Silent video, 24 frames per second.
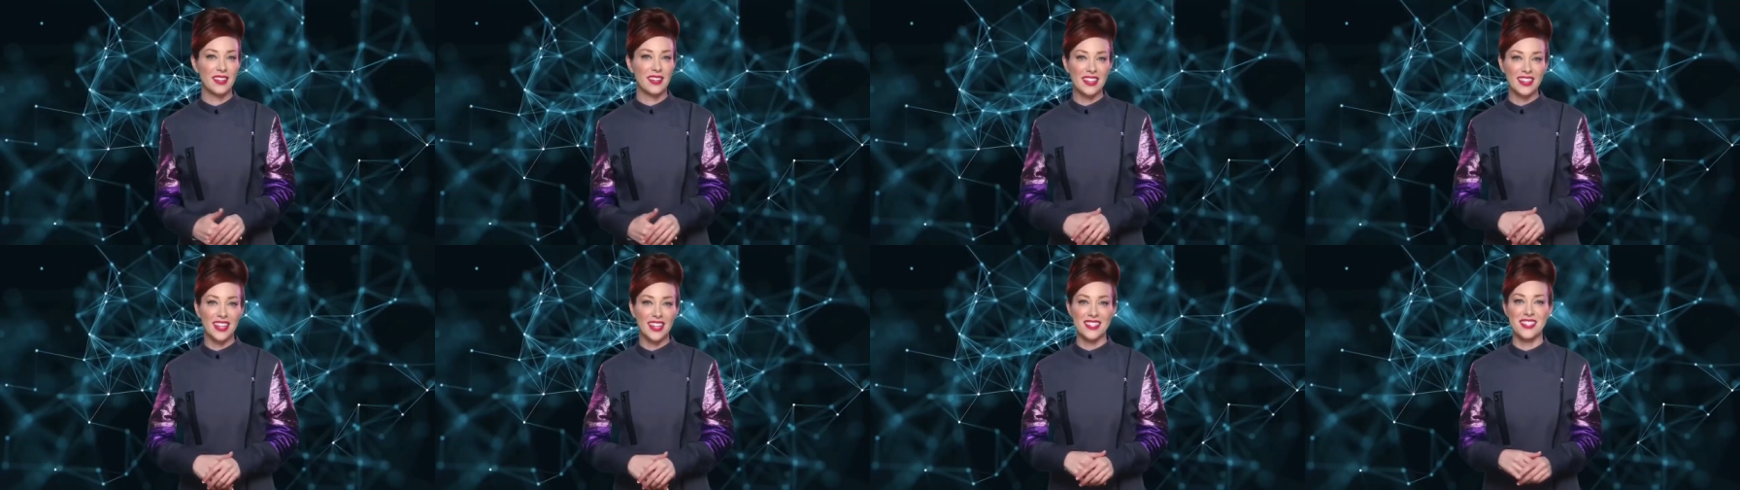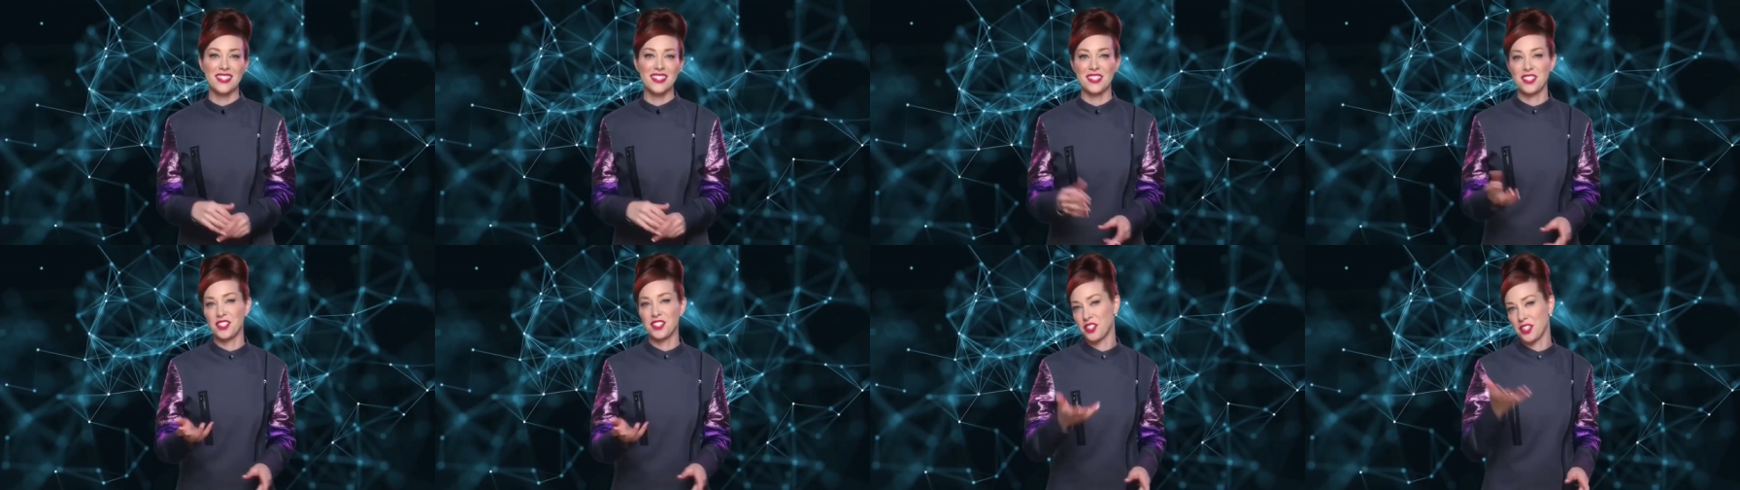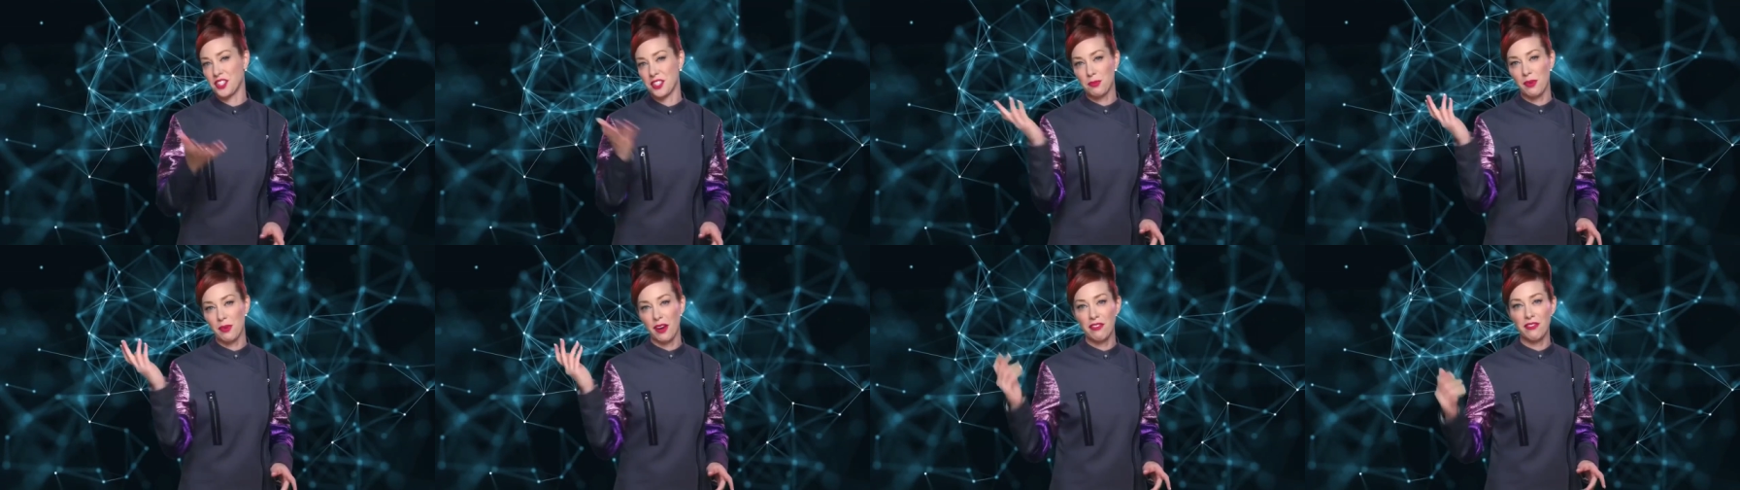Unless it's a
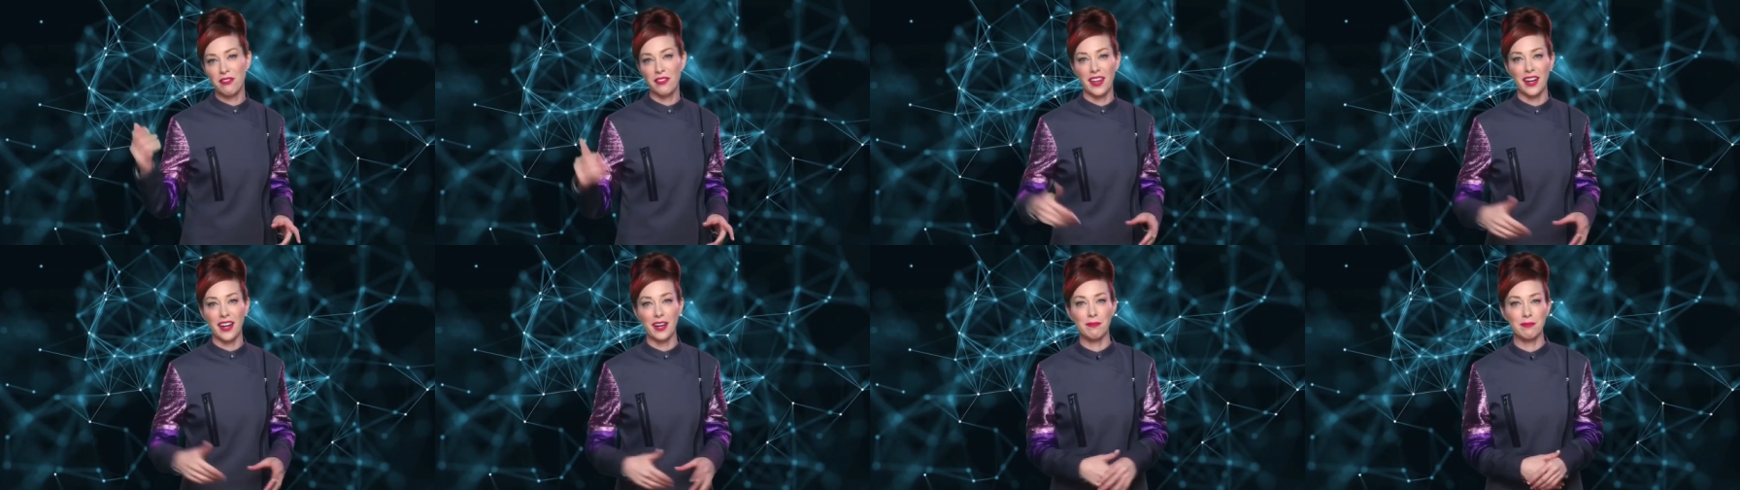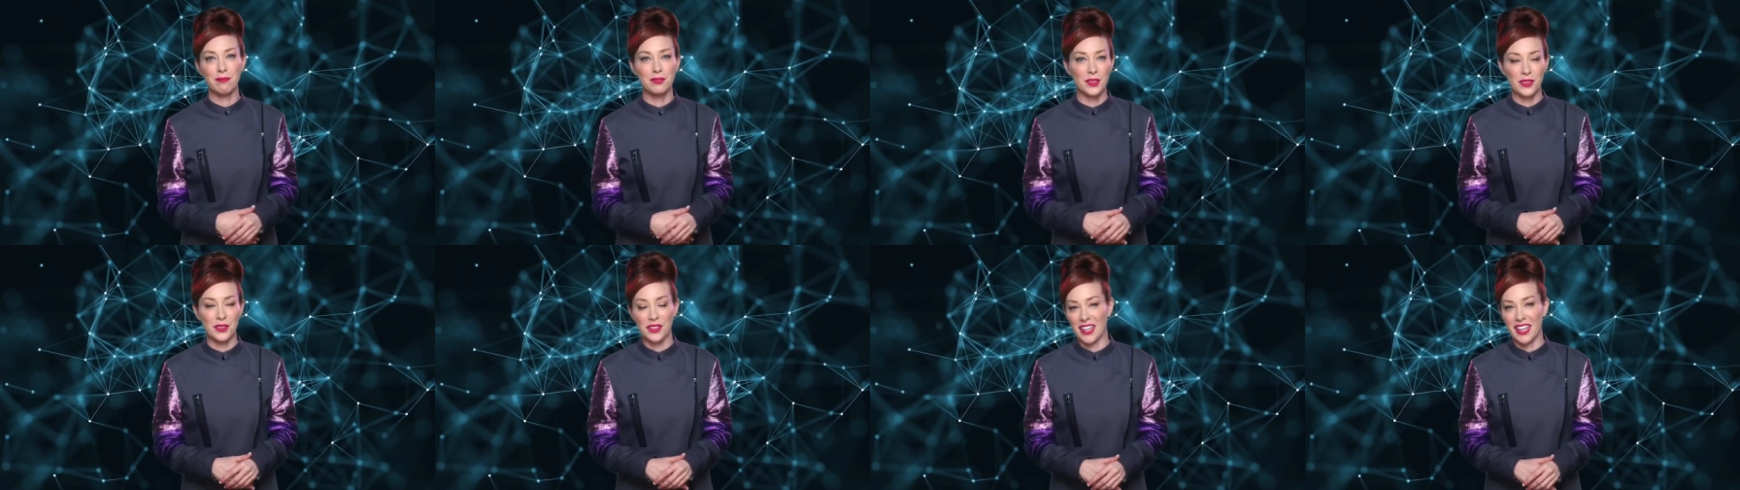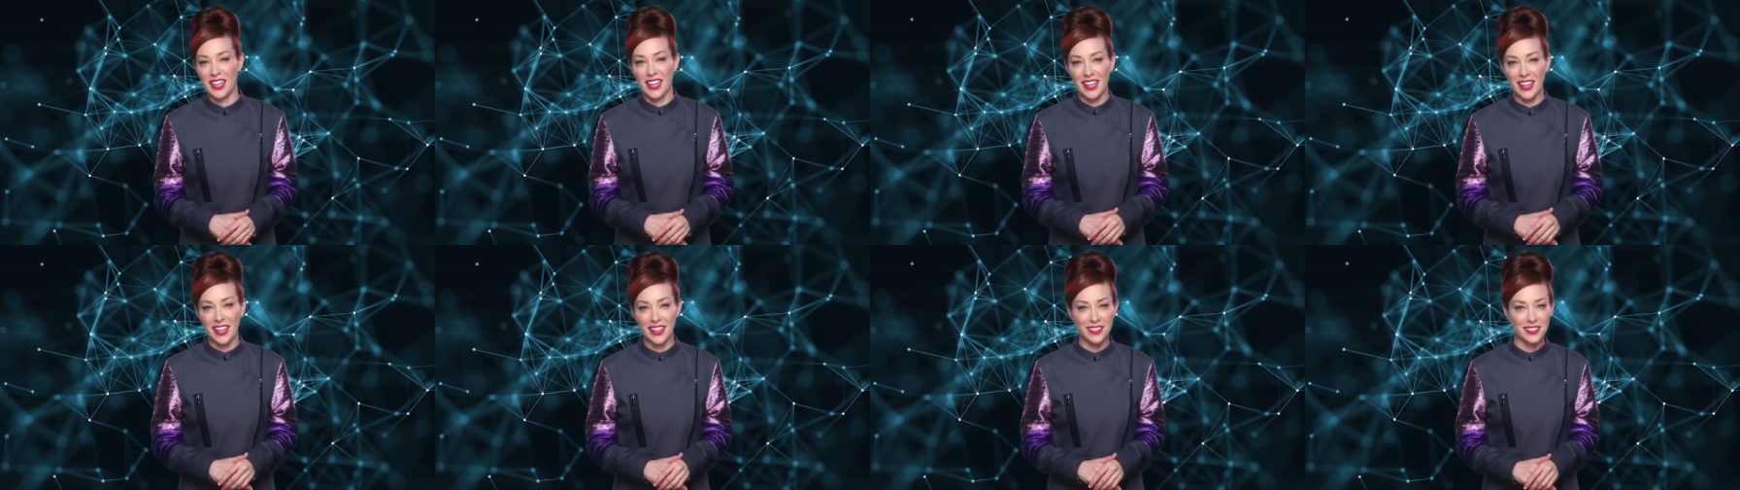cheese puff, then I'm
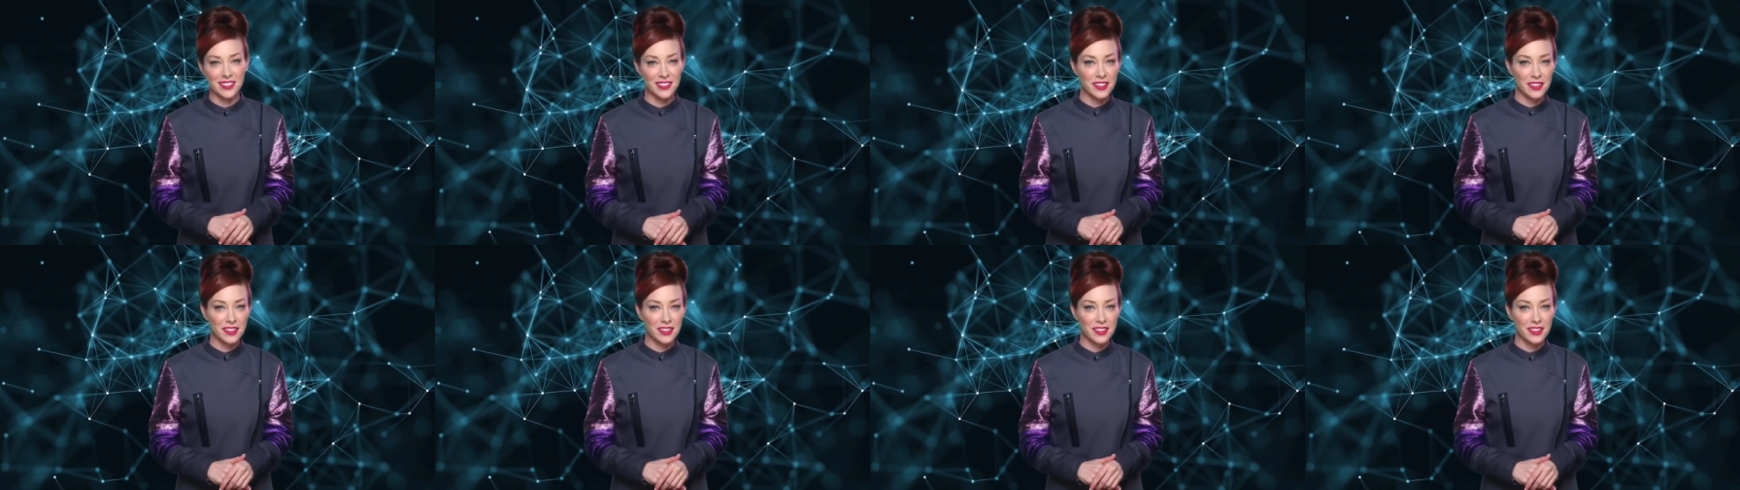totally eating it